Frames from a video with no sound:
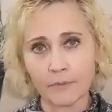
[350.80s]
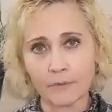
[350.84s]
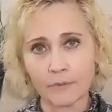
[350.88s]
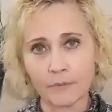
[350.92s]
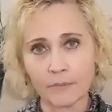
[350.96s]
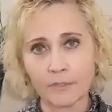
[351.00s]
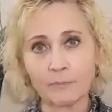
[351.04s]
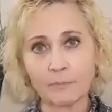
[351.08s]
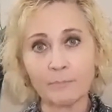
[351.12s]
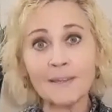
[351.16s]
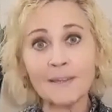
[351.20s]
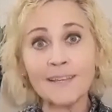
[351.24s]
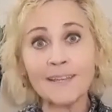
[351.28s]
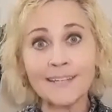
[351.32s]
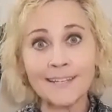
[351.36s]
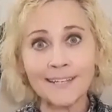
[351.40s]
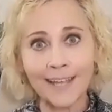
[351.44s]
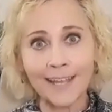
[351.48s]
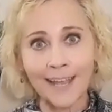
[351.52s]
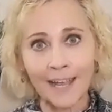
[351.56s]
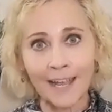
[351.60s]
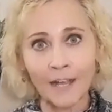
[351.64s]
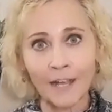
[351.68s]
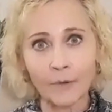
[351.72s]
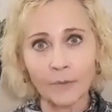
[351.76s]

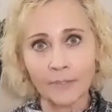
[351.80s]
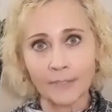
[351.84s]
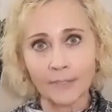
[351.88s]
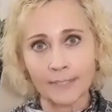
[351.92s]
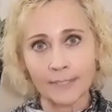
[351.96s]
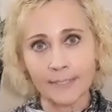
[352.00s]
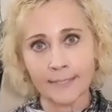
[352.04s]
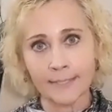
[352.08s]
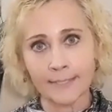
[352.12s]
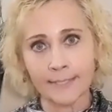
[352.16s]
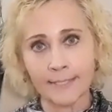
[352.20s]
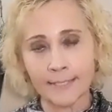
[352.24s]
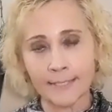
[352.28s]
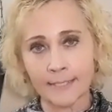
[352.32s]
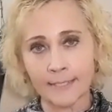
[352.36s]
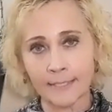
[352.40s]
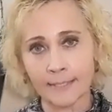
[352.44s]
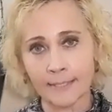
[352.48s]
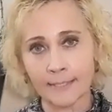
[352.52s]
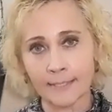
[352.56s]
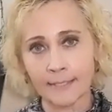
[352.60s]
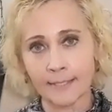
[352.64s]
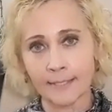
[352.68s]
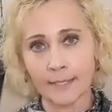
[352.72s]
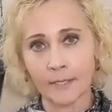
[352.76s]
speaking out and
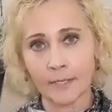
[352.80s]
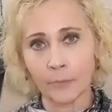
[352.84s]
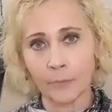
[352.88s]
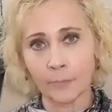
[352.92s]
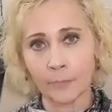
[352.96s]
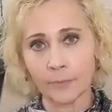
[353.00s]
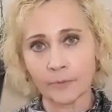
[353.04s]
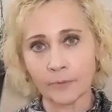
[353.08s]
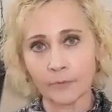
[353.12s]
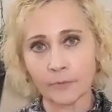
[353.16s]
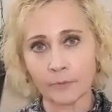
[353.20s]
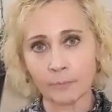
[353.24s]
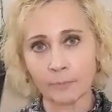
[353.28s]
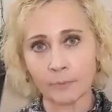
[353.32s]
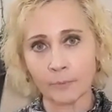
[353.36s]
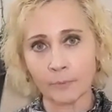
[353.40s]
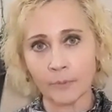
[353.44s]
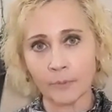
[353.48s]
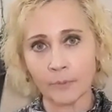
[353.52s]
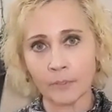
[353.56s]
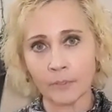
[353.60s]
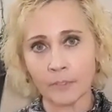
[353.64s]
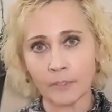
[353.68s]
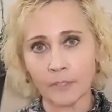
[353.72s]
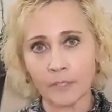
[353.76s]
seeking help and
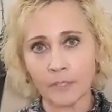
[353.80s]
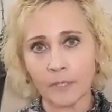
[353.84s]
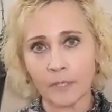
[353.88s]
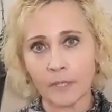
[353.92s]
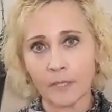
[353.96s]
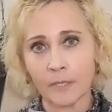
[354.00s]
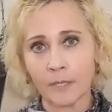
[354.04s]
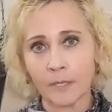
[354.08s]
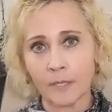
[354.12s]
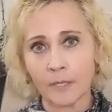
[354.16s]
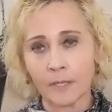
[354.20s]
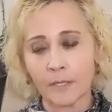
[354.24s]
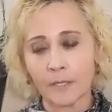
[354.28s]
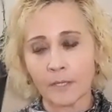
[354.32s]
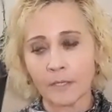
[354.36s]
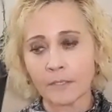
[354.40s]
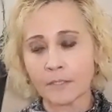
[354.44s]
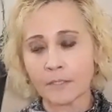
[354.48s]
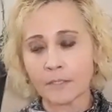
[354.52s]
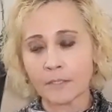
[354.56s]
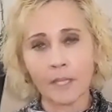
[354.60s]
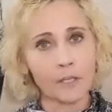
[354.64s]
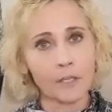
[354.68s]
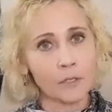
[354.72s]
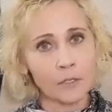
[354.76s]
support
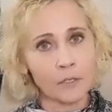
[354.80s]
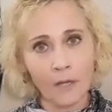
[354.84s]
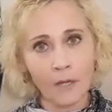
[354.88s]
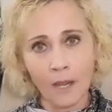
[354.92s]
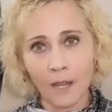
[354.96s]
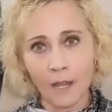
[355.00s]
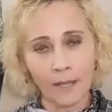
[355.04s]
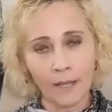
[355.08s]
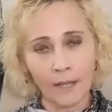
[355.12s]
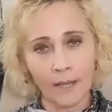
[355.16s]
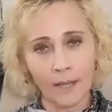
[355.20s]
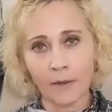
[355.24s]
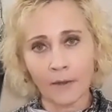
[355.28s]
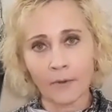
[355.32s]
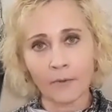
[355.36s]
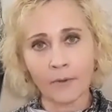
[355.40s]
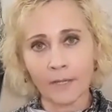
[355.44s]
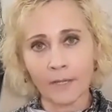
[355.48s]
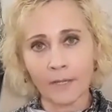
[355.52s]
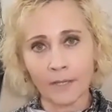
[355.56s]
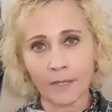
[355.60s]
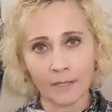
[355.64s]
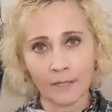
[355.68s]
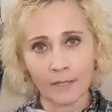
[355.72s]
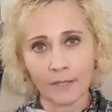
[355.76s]
is that you're not
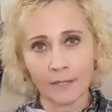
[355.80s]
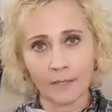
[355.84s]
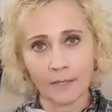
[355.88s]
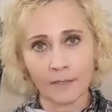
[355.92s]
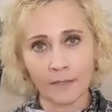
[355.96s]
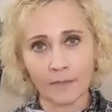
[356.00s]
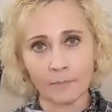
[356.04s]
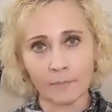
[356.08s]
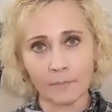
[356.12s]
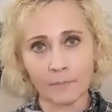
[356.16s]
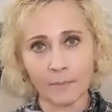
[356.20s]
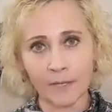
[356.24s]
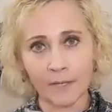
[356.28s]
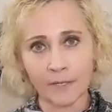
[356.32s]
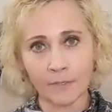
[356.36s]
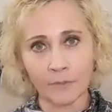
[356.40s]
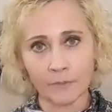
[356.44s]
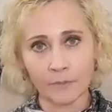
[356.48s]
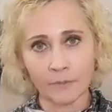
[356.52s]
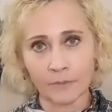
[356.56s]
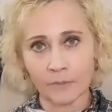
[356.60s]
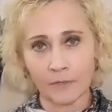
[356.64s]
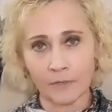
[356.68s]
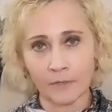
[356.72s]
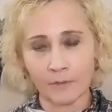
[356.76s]
carrying it by
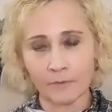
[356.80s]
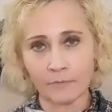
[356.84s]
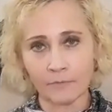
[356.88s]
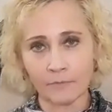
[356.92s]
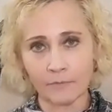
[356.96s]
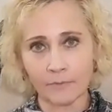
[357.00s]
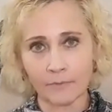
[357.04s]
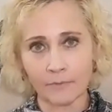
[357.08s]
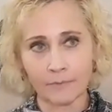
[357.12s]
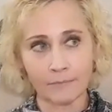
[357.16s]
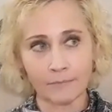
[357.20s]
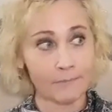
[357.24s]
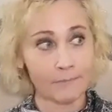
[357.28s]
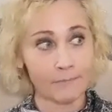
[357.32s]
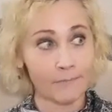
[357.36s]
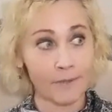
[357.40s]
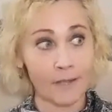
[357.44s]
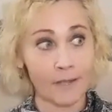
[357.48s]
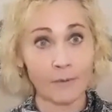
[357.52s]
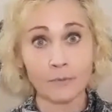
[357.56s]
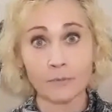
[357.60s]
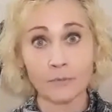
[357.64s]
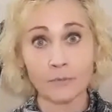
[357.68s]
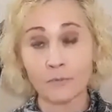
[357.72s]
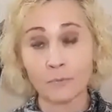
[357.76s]
yourself.
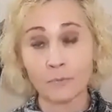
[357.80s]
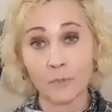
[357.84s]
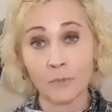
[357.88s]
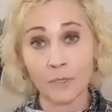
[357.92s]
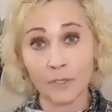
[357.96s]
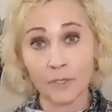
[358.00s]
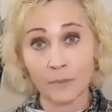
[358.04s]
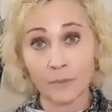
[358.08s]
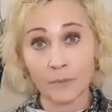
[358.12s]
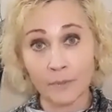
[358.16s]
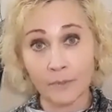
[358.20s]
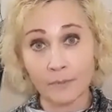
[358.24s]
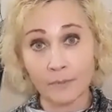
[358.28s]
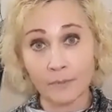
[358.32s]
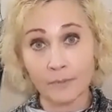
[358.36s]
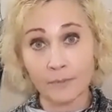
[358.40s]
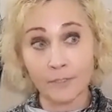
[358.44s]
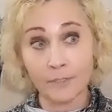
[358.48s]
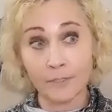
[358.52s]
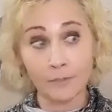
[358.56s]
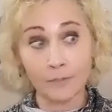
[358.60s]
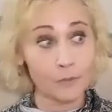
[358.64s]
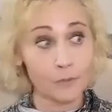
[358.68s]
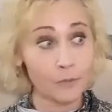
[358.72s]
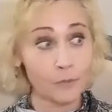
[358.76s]
I was just working with
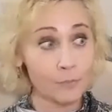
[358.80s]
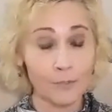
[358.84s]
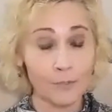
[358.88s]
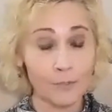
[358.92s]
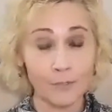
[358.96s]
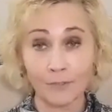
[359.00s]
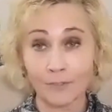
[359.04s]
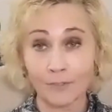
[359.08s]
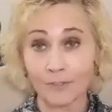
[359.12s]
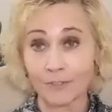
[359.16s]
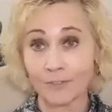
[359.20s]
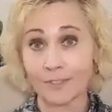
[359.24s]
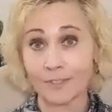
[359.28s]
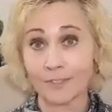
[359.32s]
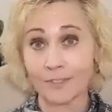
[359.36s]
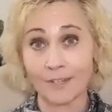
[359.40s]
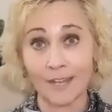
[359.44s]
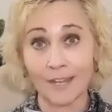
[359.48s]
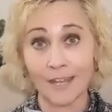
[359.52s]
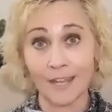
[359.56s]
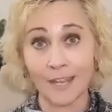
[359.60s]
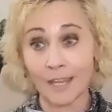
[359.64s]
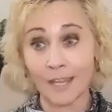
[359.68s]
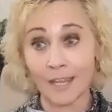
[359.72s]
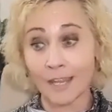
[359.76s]
this new person
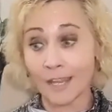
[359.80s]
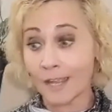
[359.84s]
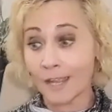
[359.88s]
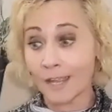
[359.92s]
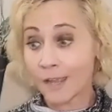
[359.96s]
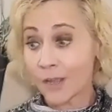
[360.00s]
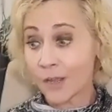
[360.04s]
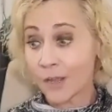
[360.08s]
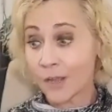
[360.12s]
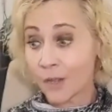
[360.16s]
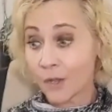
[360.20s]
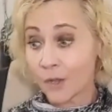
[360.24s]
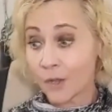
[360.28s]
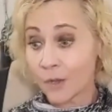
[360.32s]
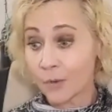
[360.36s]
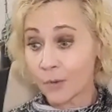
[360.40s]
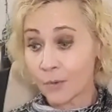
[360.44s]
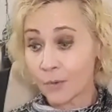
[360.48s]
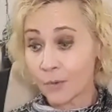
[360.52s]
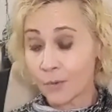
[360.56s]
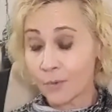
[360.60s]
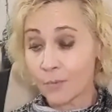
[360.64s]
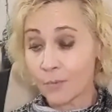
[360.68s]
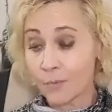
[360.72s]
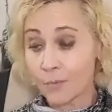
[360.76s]
today
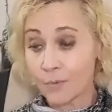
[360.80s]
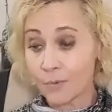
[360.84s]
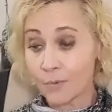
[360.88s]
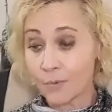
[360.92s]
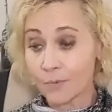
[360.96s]
who